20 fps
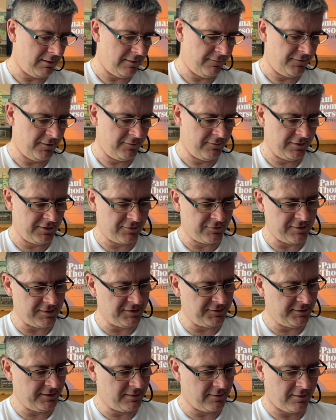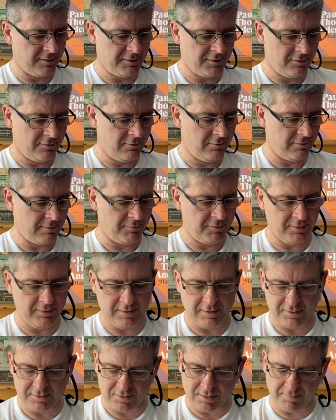if you're interested. I'm doing
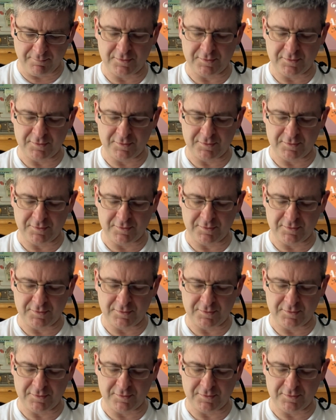a top